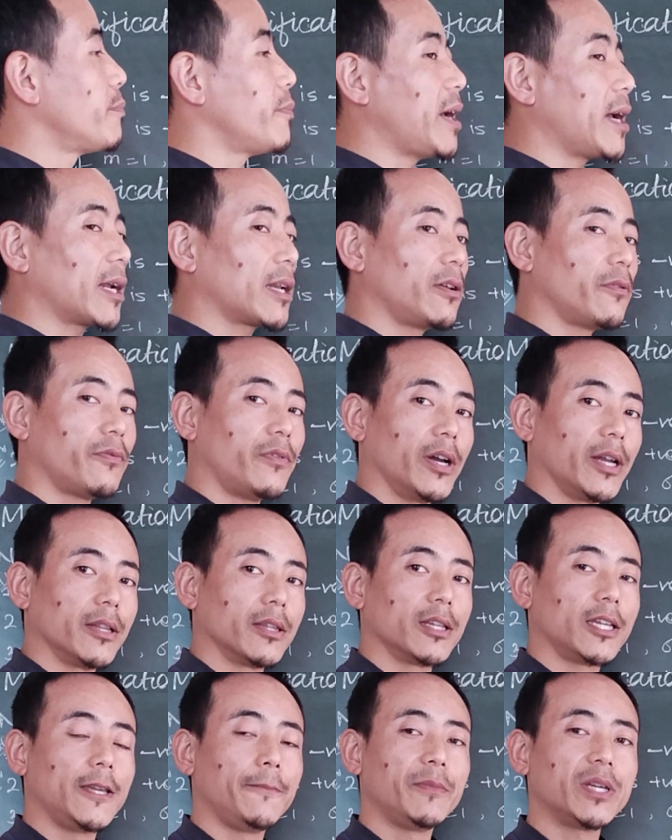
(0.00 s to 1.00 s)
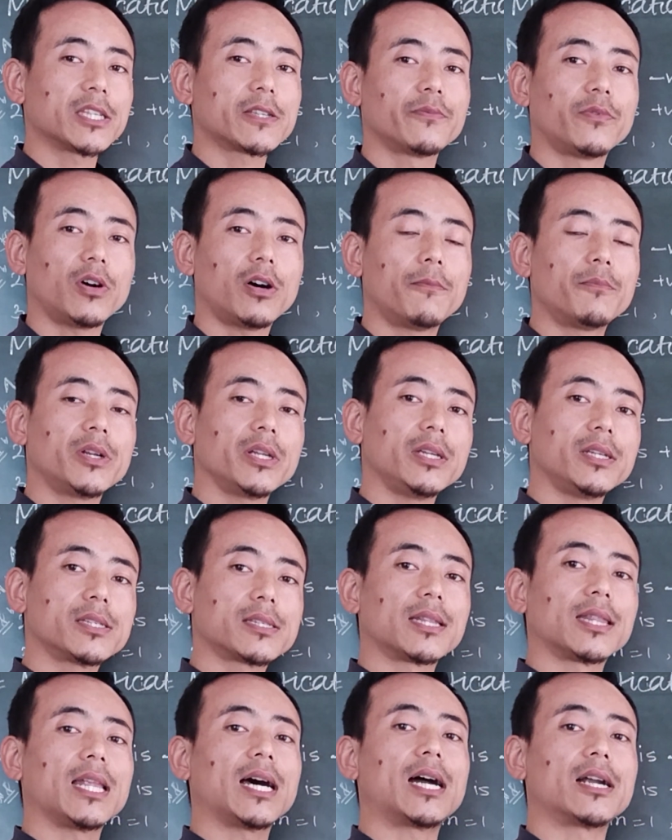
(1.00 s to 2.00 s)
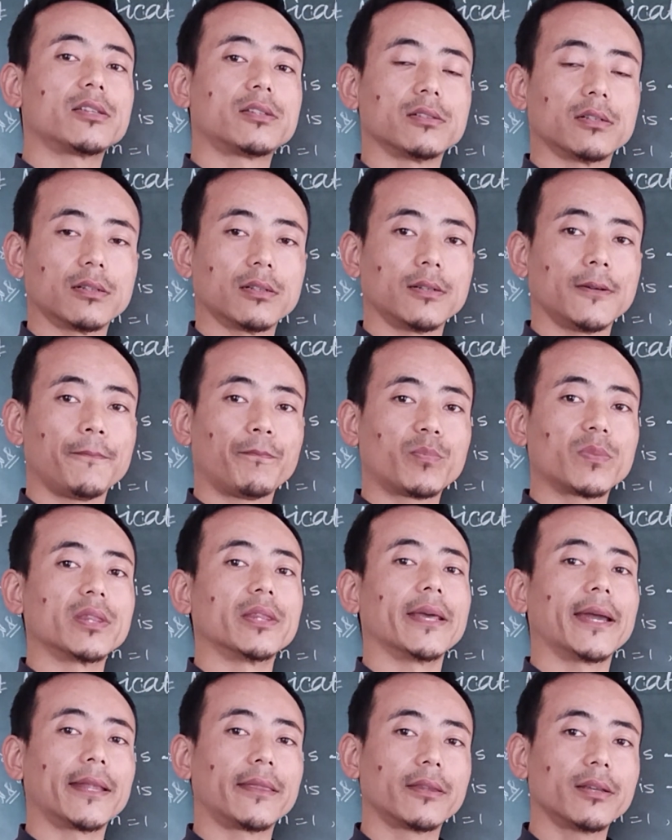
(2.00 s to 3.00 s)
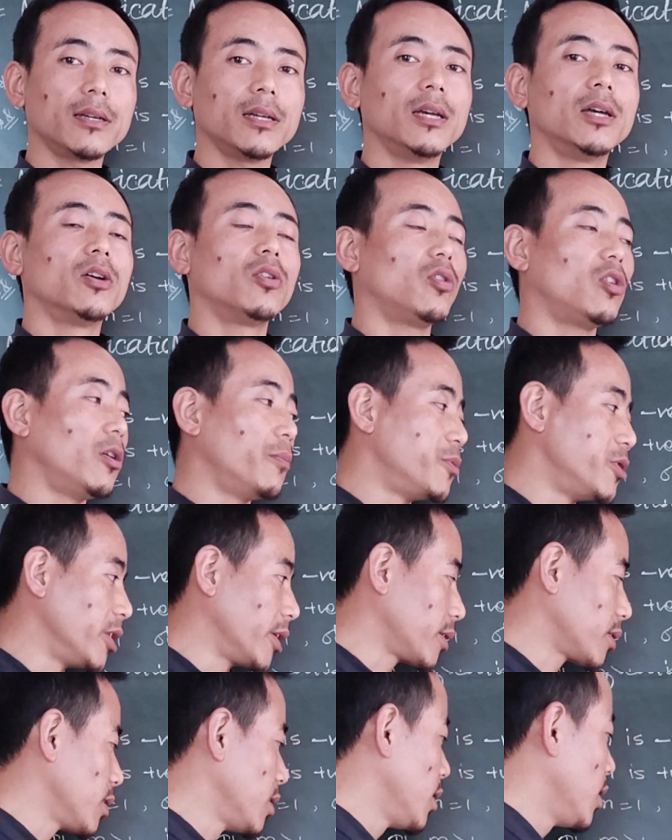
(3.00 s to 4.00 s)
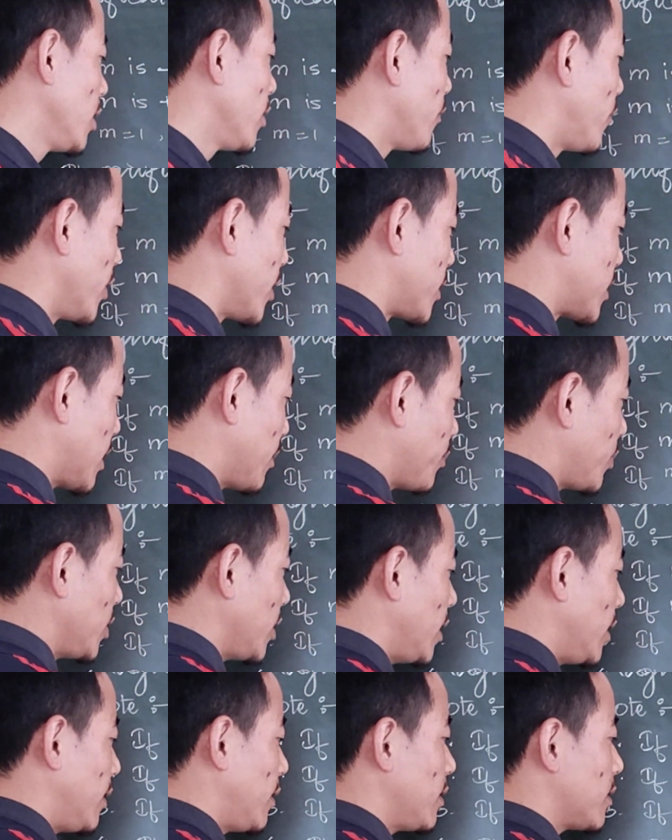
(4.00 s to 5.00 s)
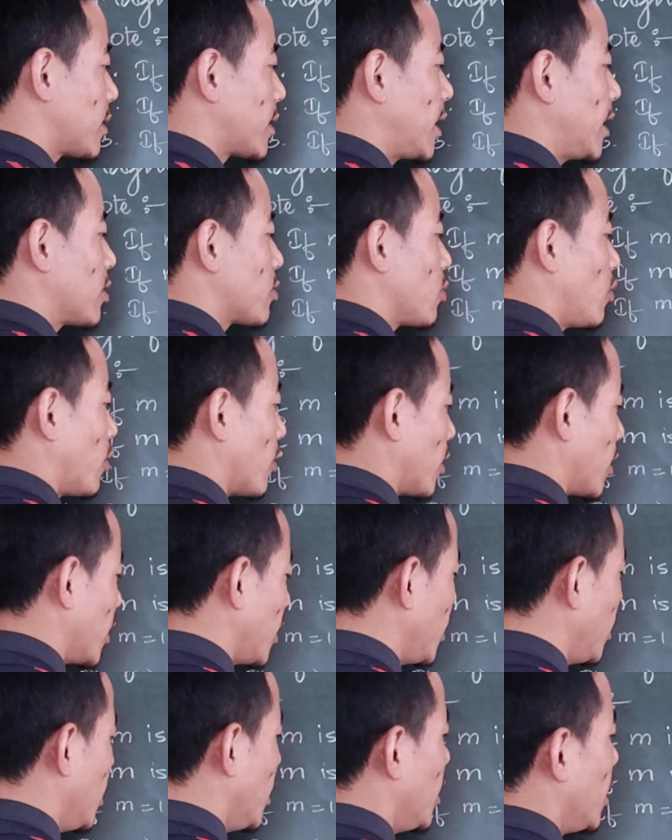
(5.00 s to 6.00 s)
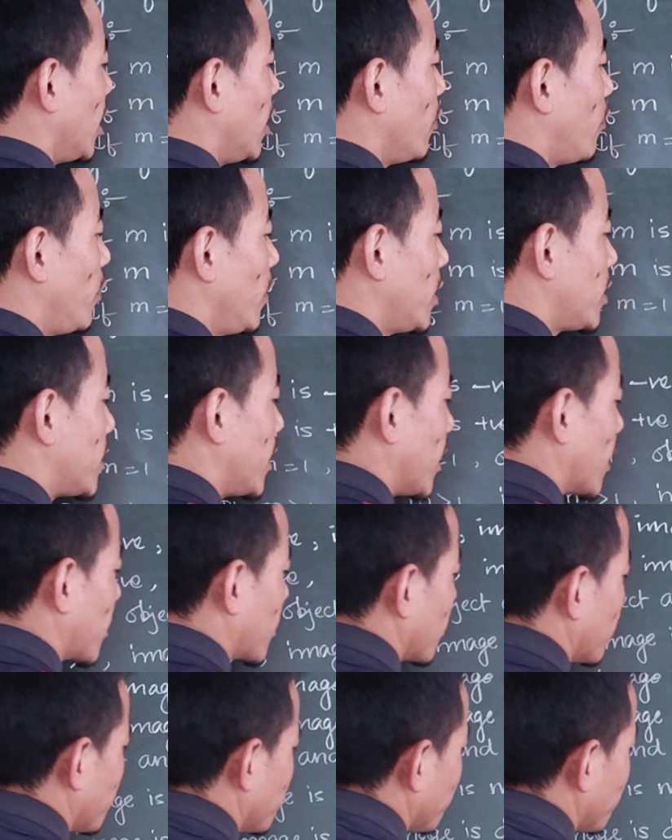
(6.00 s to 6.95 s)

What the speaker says: magnified. The image formed is larger than the object. For example, in this case only, if we take